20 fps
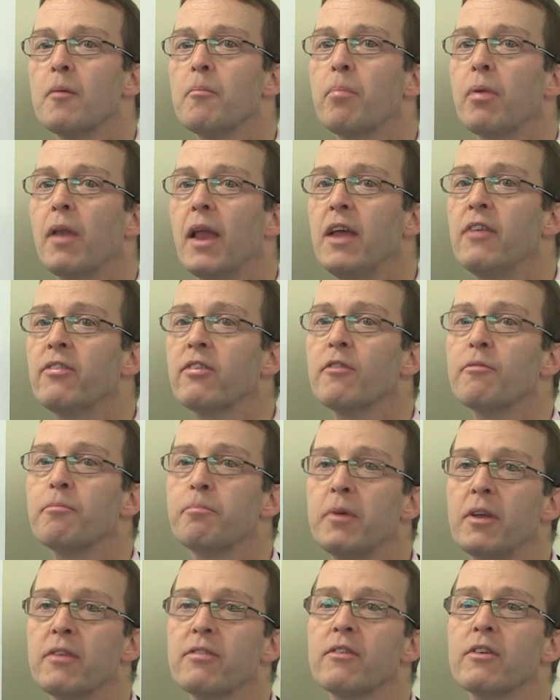Place of
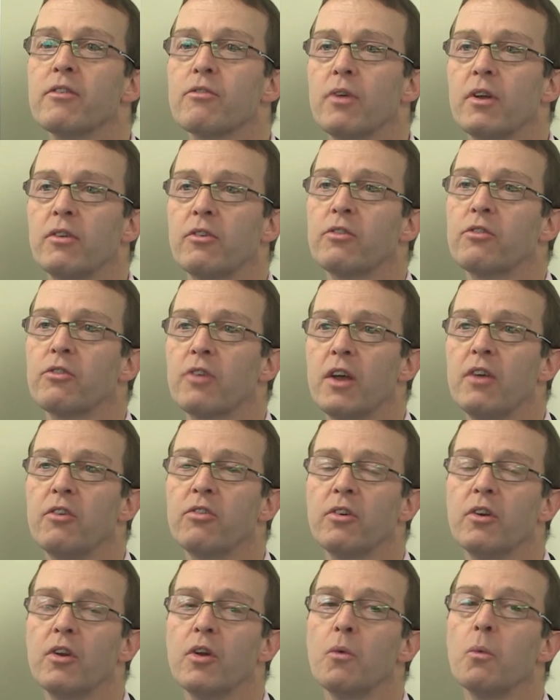business
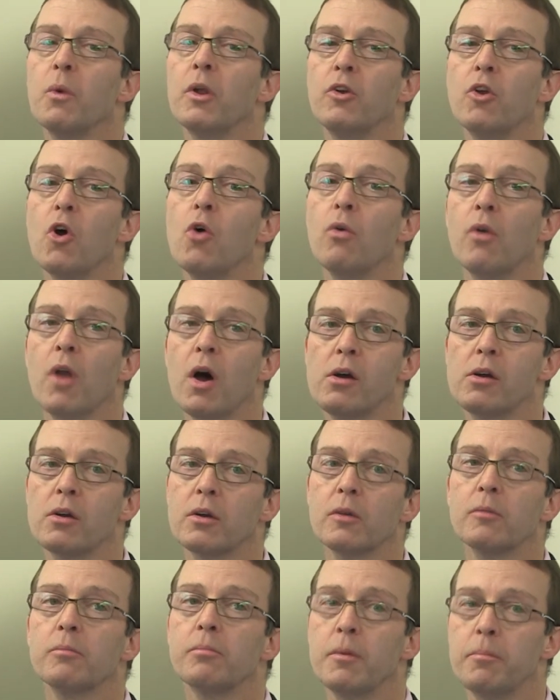registration will no
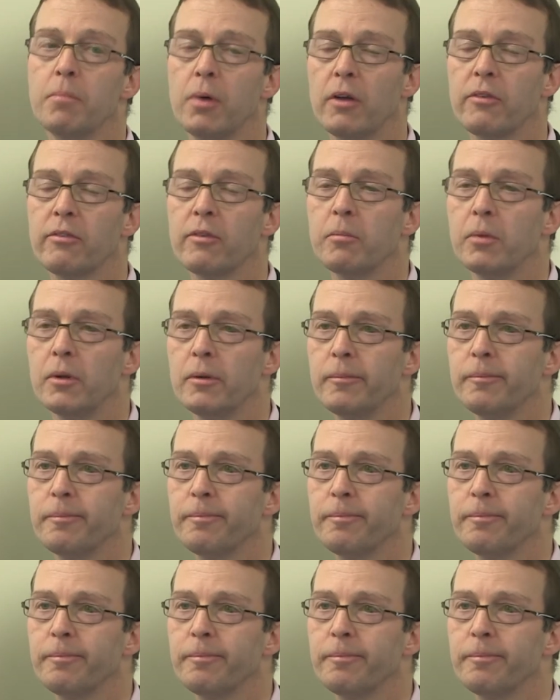longer be possible.